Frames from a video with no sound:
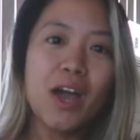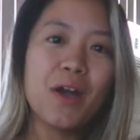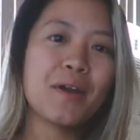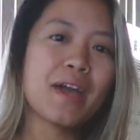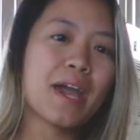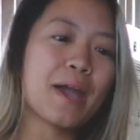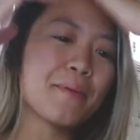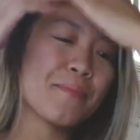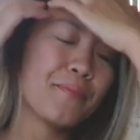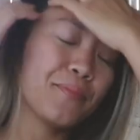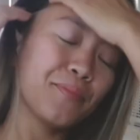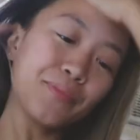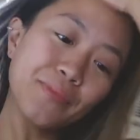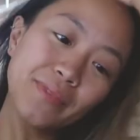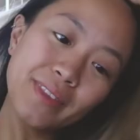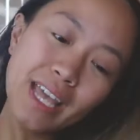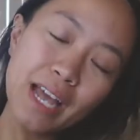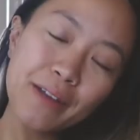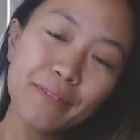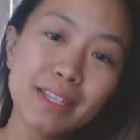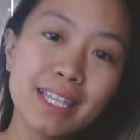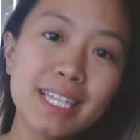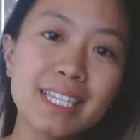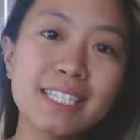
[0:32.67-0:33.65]
Okay,
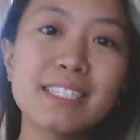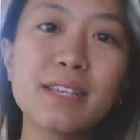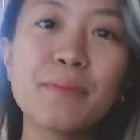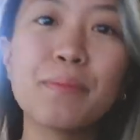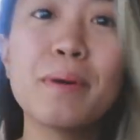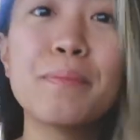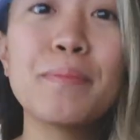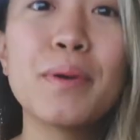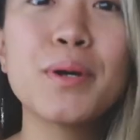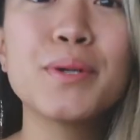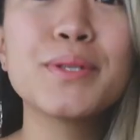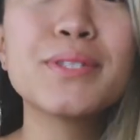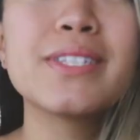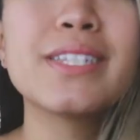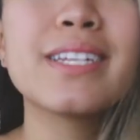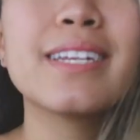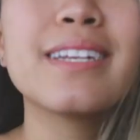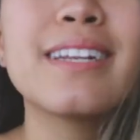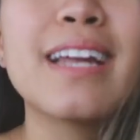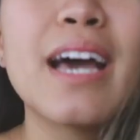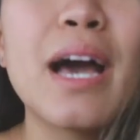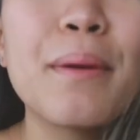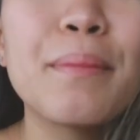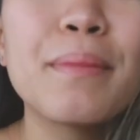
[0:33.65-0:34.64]
everything's up and
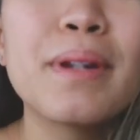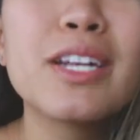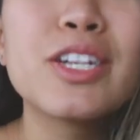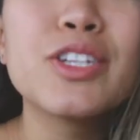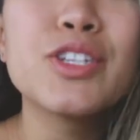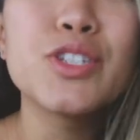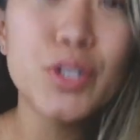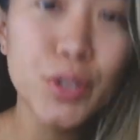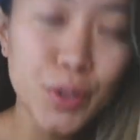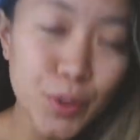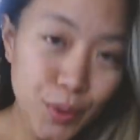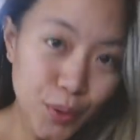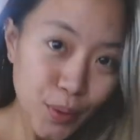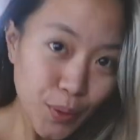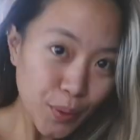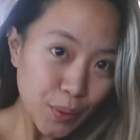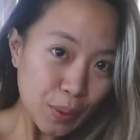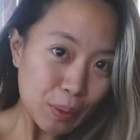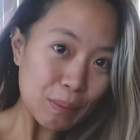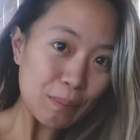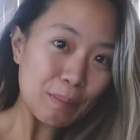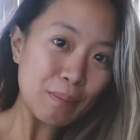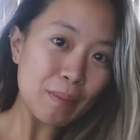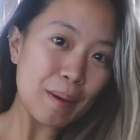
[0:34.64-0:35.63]
posted. I'm gonna do
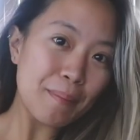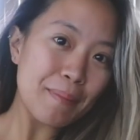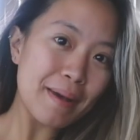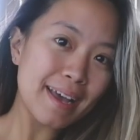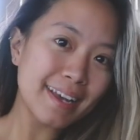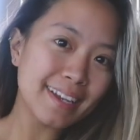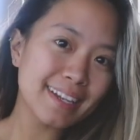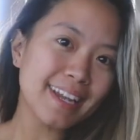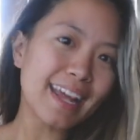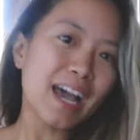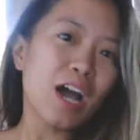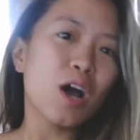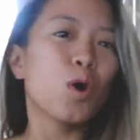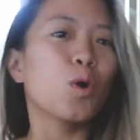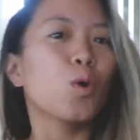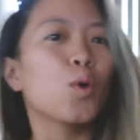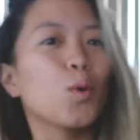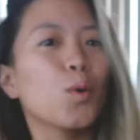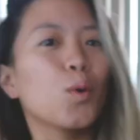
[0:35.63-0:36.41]
my bed now.